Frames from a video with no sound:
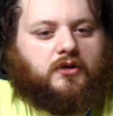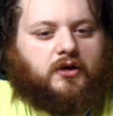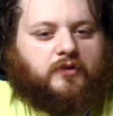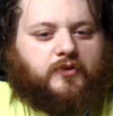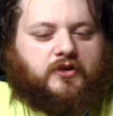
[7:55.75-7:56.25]

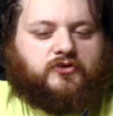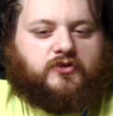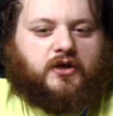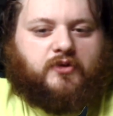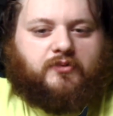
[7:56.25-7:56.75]
And then
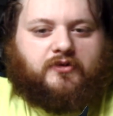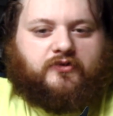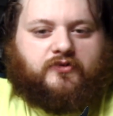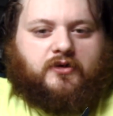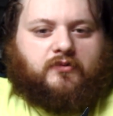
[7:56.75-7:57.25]
try maybe the
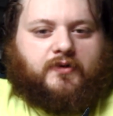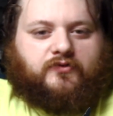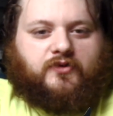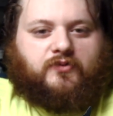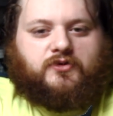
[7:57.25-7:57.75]
Stinger
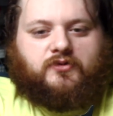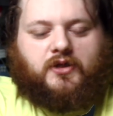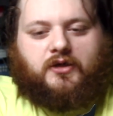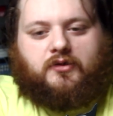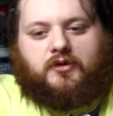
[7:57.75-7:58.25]
rounds. See what you
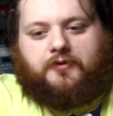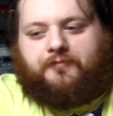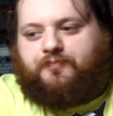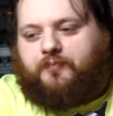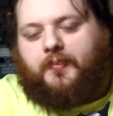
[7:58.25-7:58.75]
like.
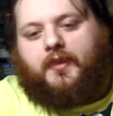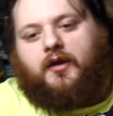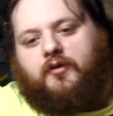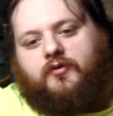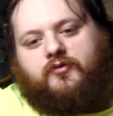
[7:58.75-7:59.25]

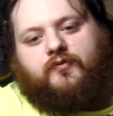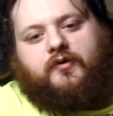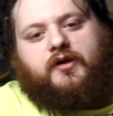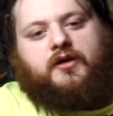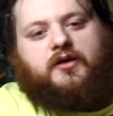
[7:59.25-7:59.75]
These are
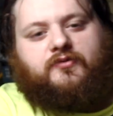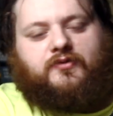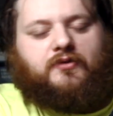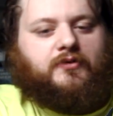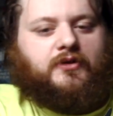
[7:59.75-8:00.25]
very nice.
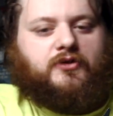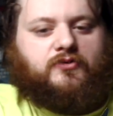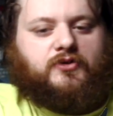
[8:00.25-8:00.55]
I really do